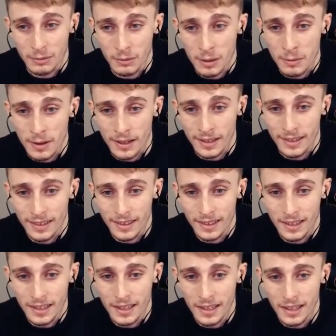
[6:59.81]
man.
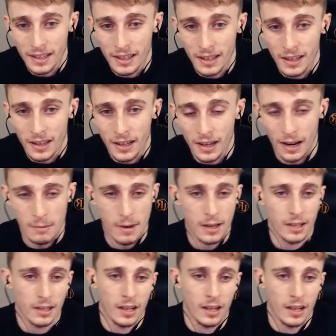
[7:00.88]
I imagine, like,